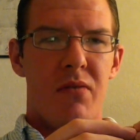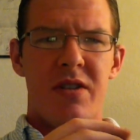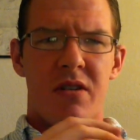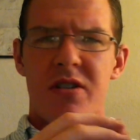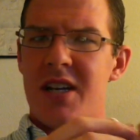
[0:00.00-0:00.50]

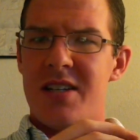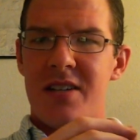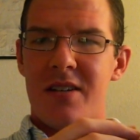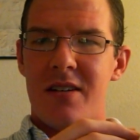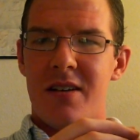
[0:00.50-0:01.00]
research
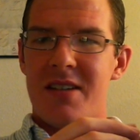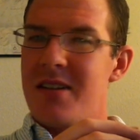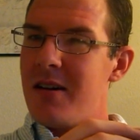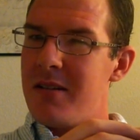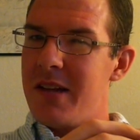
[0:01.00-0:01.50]
isn't
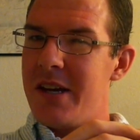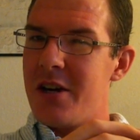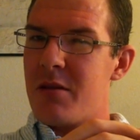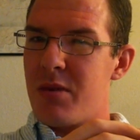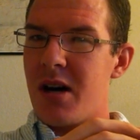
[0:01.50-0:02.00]
a
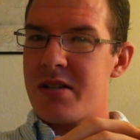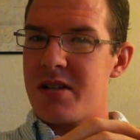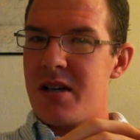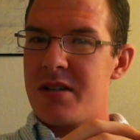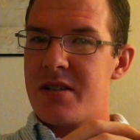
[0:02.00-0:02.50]
linear
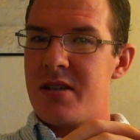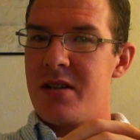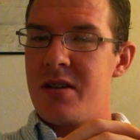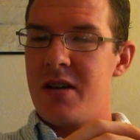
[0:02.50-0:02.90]
process.